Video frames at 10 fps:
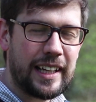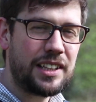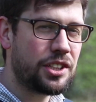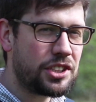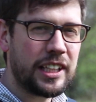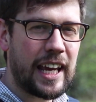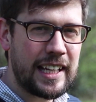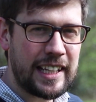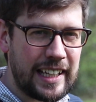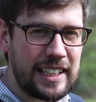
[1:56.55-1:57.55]
it doesn't get
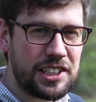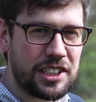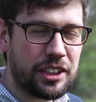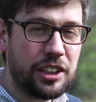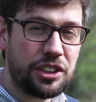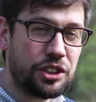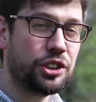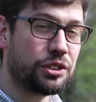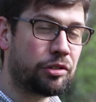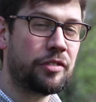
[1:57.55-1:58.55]
any easier, you
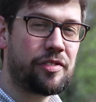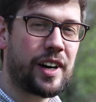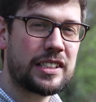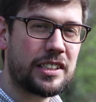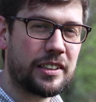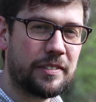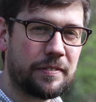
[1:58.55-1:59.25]
just run faster.